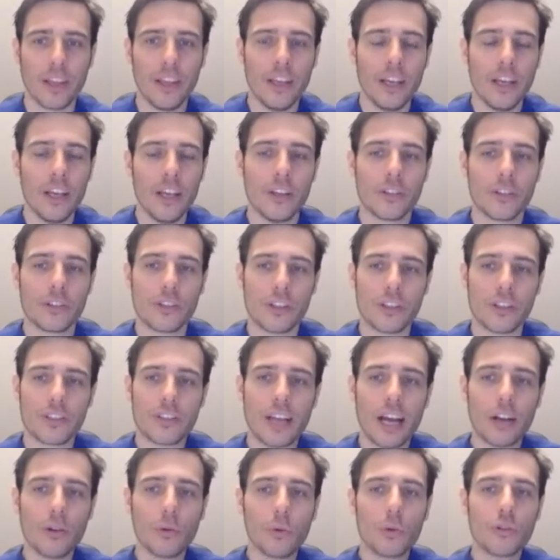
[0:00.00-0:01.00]
So the
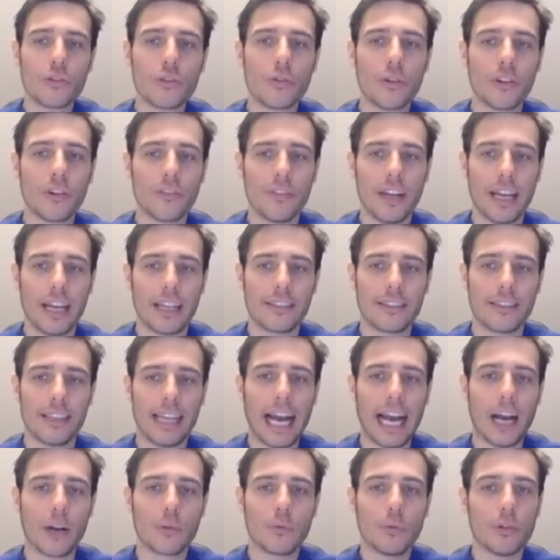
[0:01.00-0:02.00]
sun also reflects an
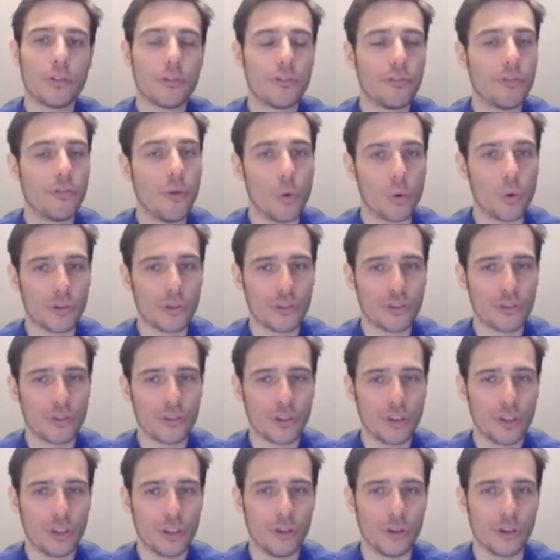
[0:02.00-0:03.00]
outward force,
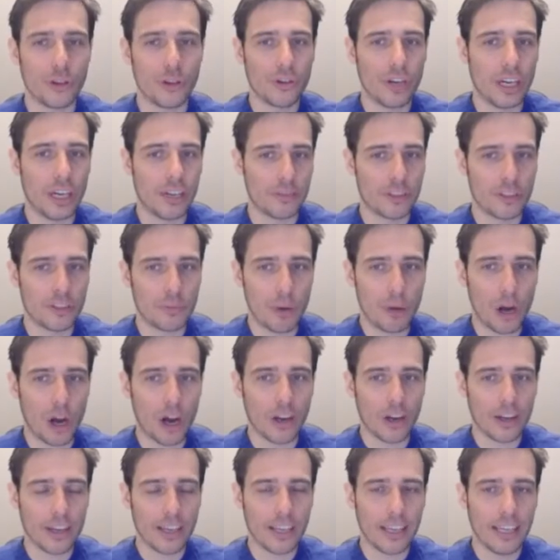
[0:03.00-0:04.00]
your creative
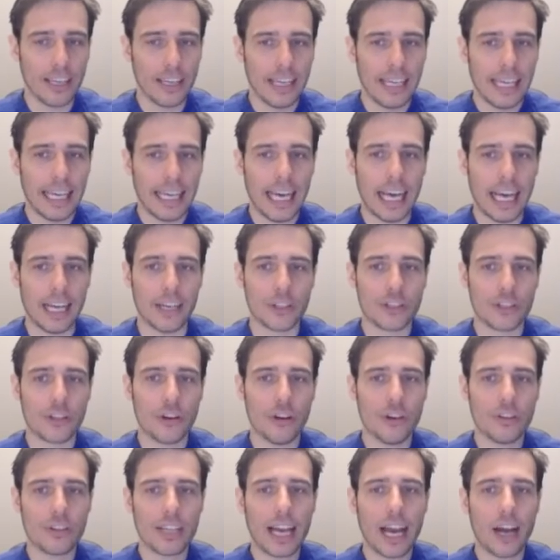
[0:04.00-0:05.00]
spark, and it
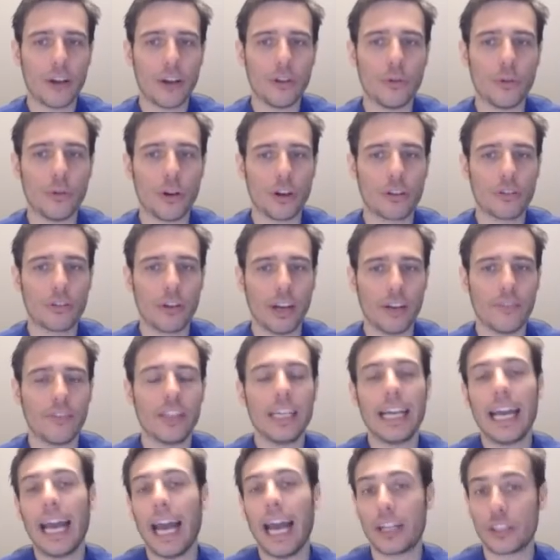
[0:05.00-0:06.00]
shows how you are
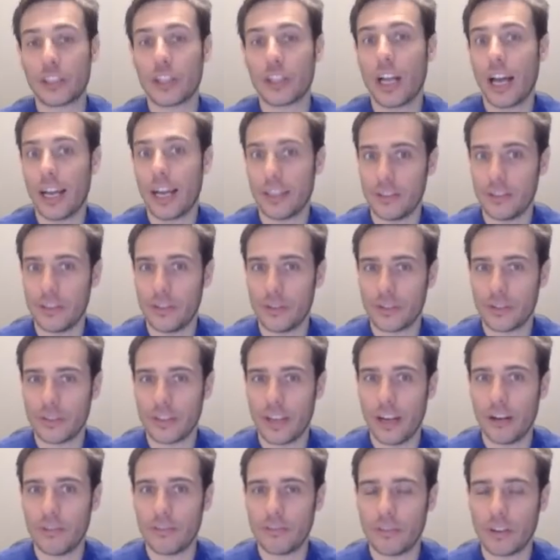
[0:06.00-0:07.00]
creatively actualizing
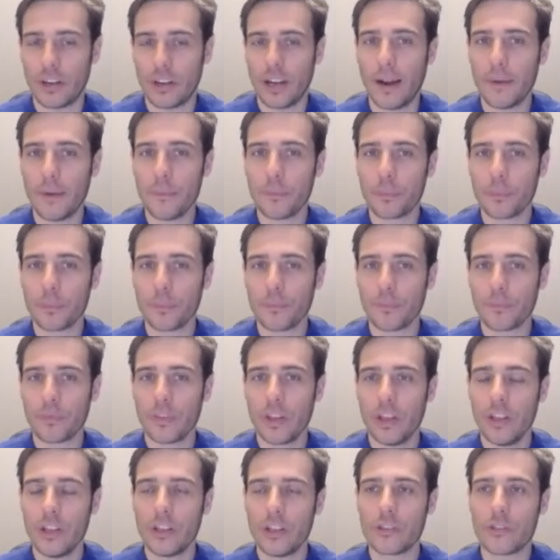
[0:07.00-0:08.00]
yourself, okay?
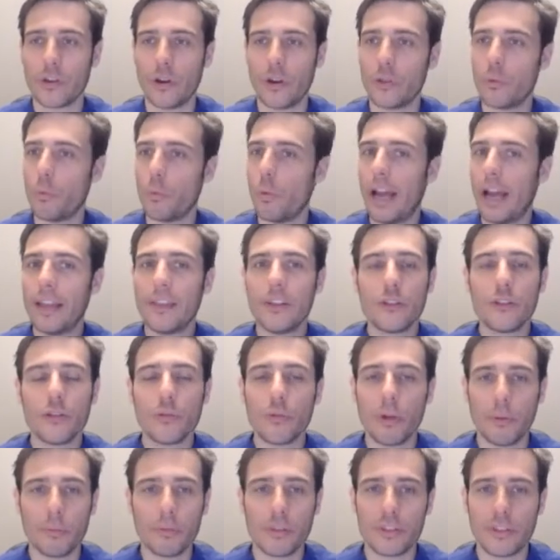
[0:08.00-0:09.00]
So the way that you
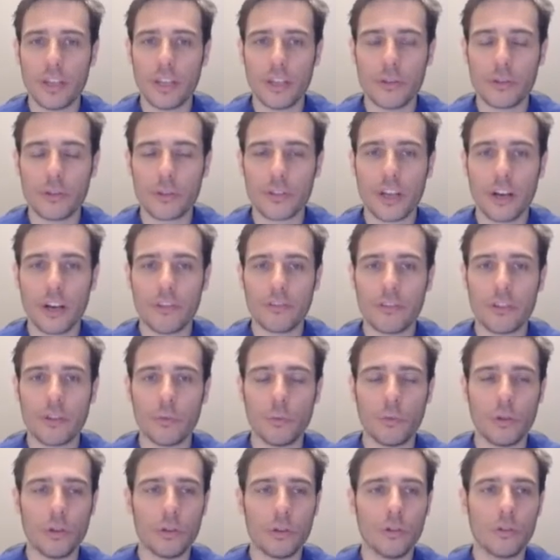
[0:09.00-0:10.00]
represent yourself in the
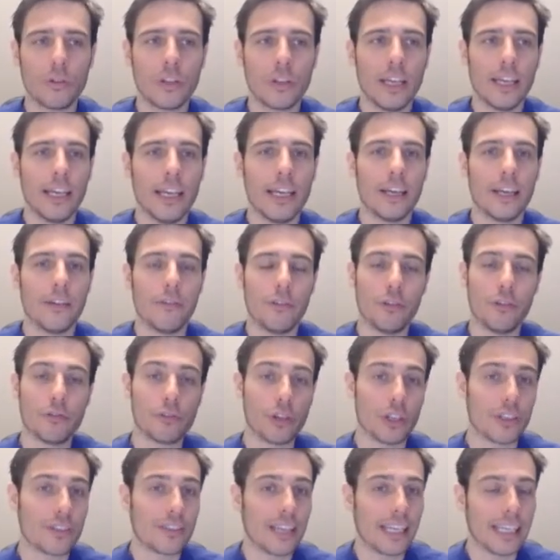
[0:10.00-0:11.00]
world, if you've
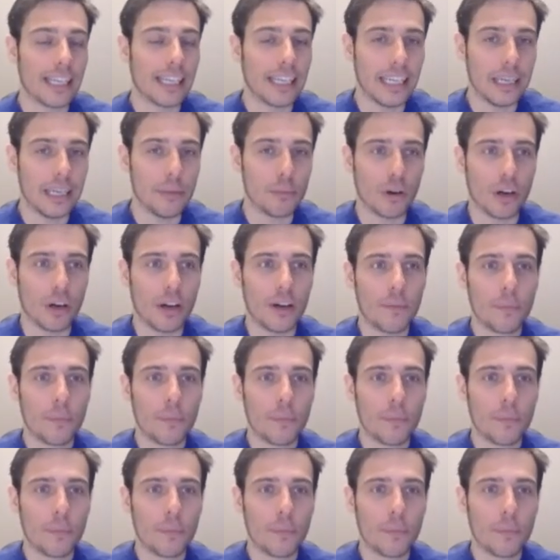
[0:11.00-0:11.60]
got sun in Libra,